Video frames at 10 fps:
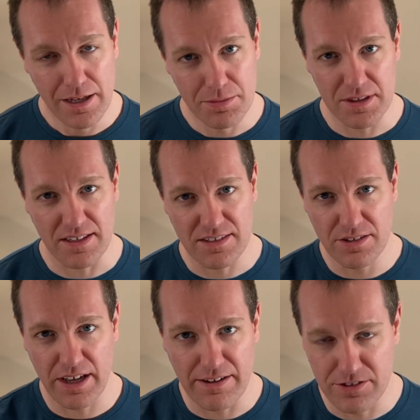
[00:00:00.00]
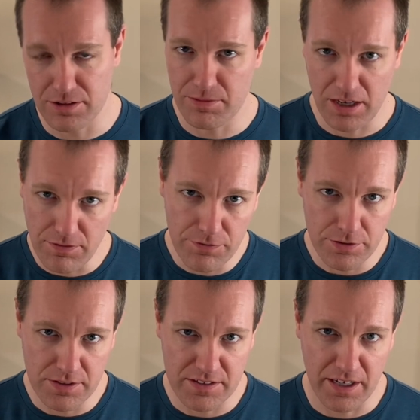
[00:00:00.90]
But they still have some
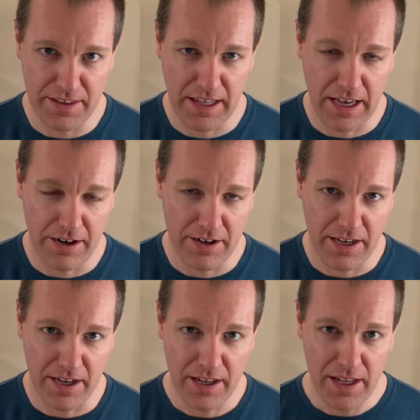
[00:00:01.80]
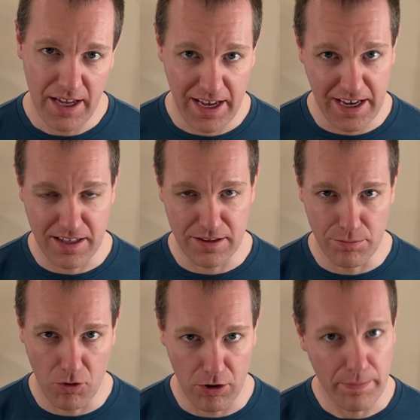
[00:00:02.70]
influence on the area, and the
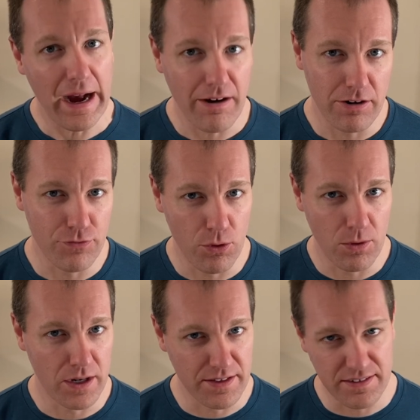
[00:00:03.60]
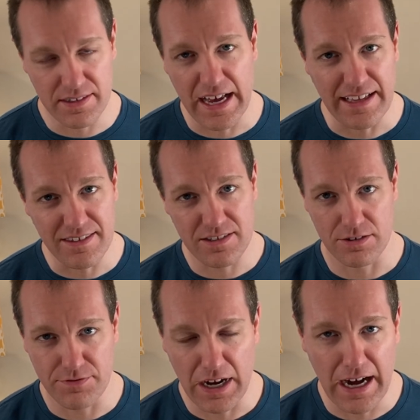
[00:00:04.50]
more powerful ones that
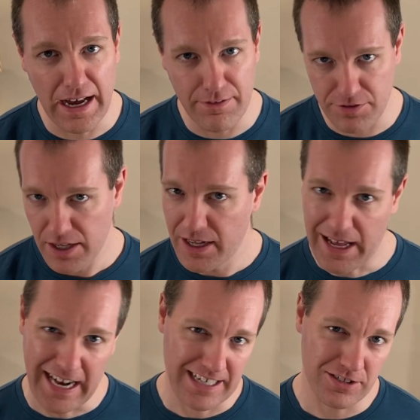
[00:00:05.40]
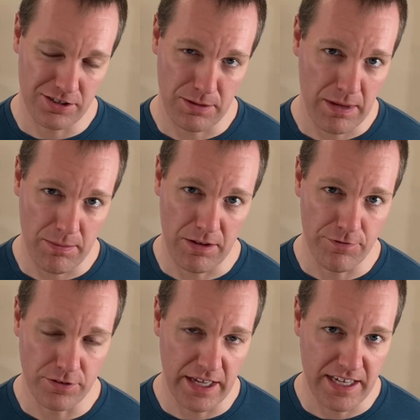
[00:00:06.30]
survived actually maybe
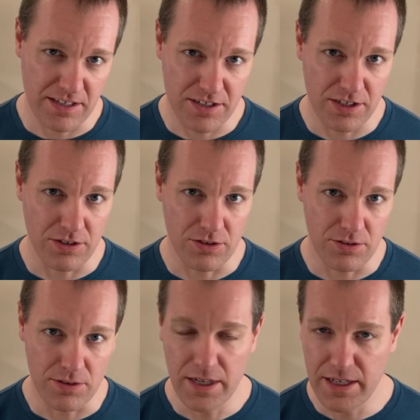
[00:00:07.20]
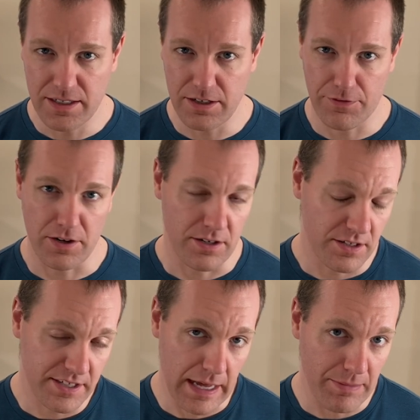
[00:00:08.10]
fled to
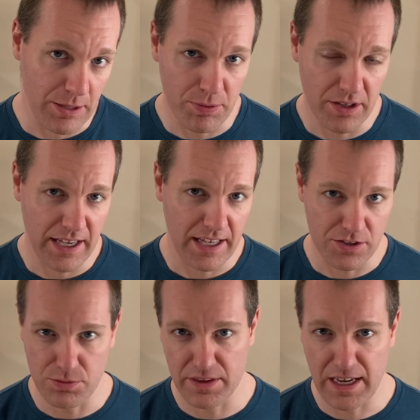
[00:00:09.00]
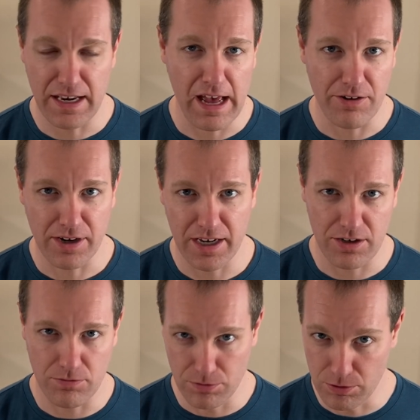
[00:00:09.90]
different demi-planes where they now kind
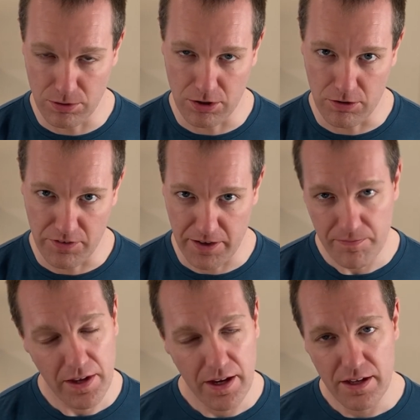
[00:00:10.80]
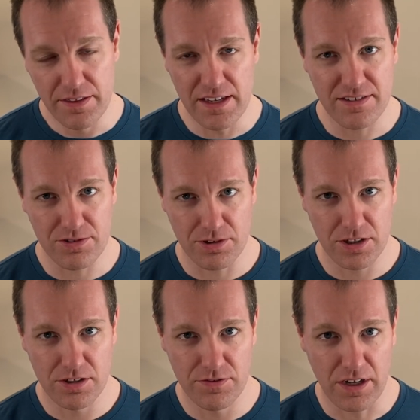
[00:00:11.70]
of rule over. This sort
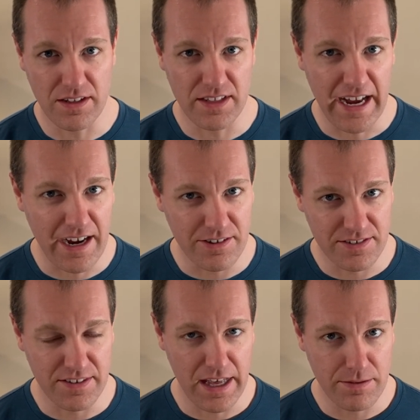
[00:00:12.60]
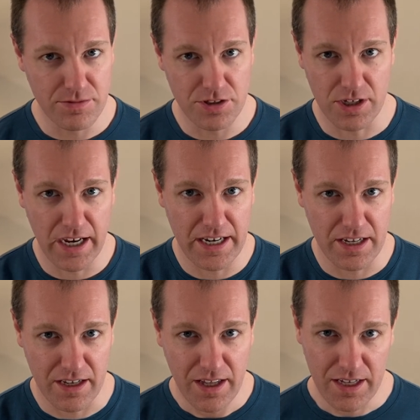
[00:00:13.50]
of allows them to kind
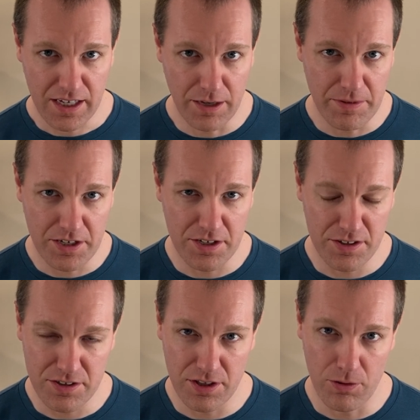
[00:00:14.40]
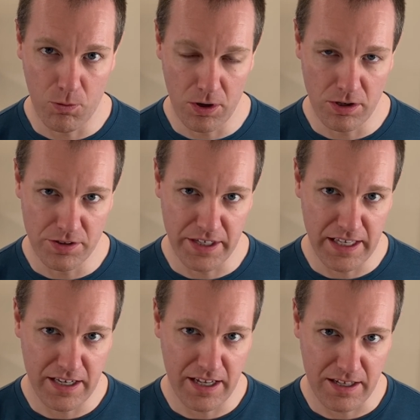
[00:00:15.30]
of come into the world
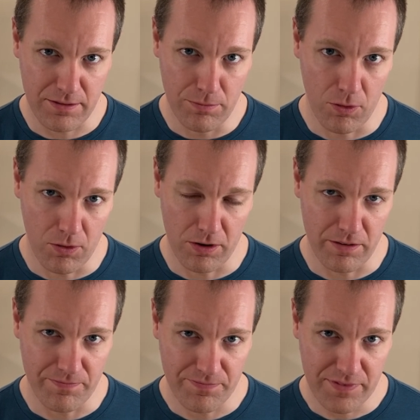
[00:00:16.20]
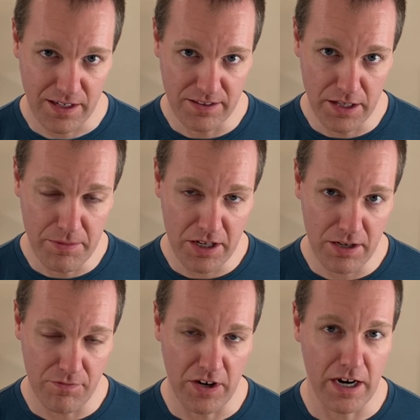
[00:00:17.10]
in a more limited
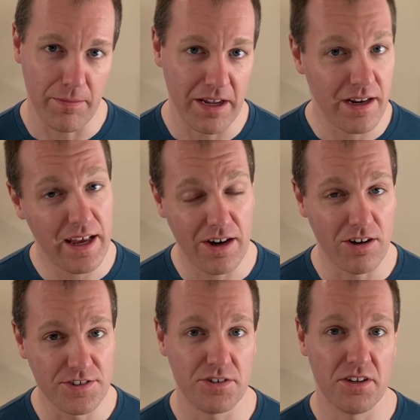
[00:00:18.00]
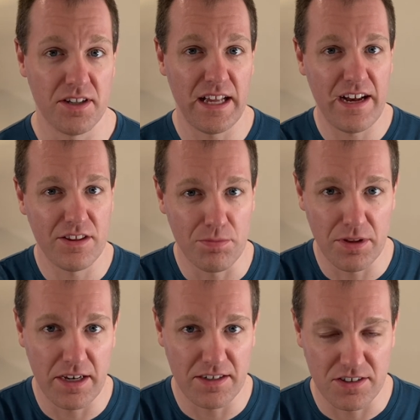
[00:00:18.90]
environment and also allow the
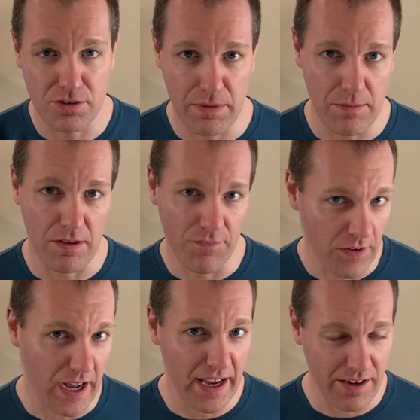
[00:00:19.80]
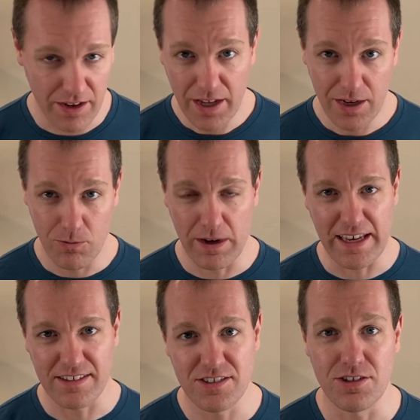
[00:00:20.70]
players to maybe find
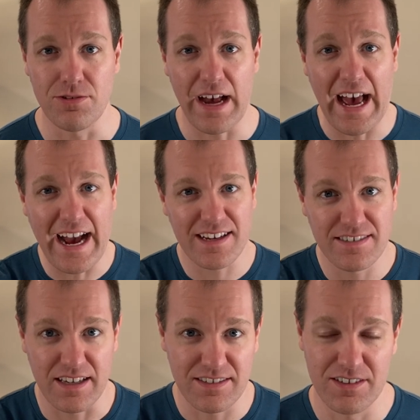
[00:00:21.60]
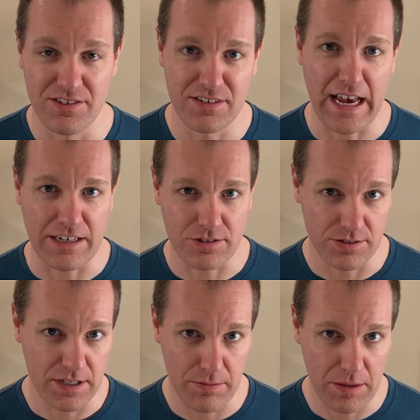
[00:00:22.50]
ways to access those natural
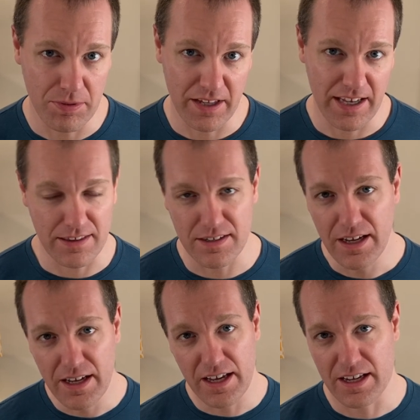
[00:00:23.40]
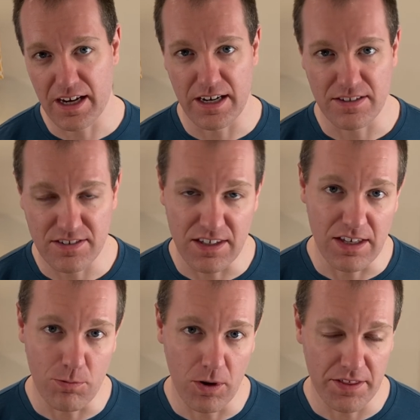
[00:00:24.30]
demi-planes and kind of
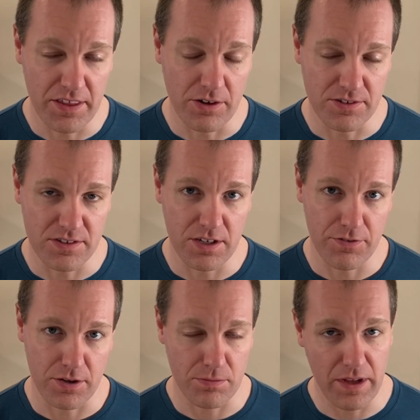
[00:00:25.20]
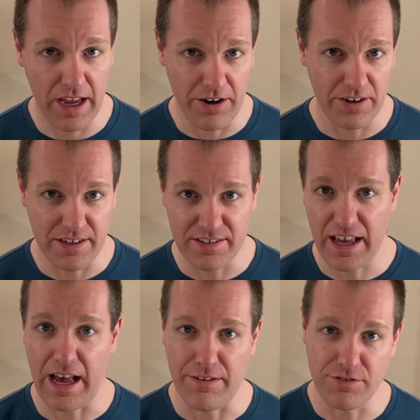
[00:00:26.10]
see what those different areas
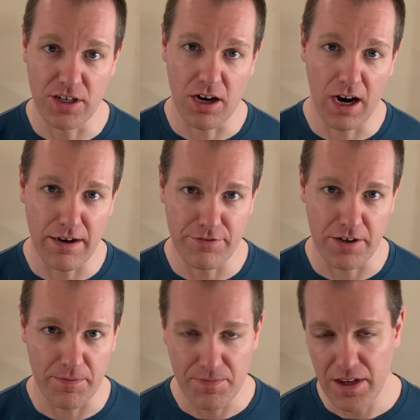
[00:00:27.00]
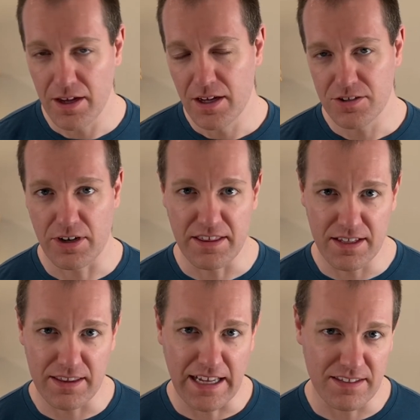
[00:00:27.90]
have to offer. So I
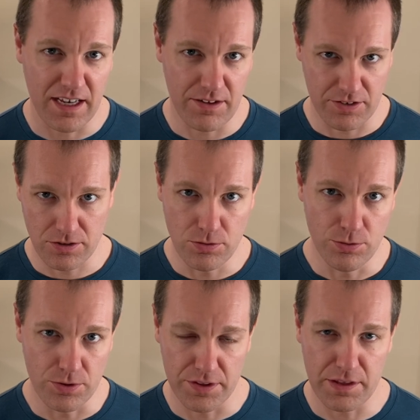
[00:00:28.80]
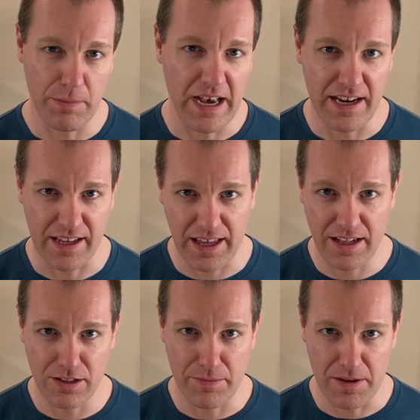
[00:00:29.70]
think that's kind of a cool and thematic
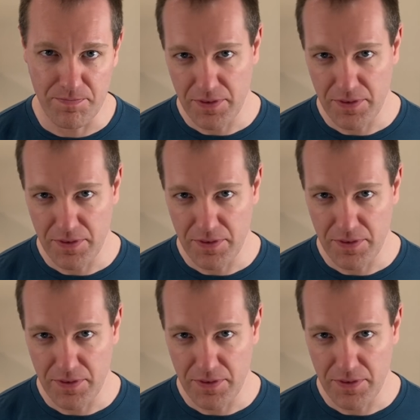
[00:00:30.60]
element.